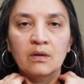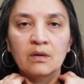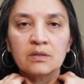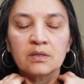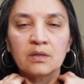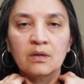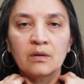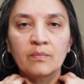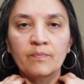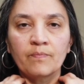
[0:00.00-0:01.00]
Awesome.
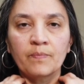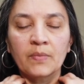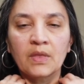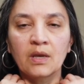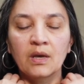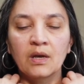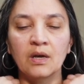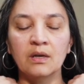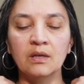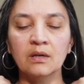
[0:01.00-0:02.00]

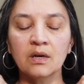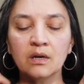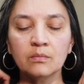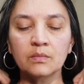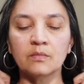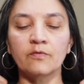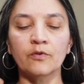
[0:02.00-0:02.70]
And then come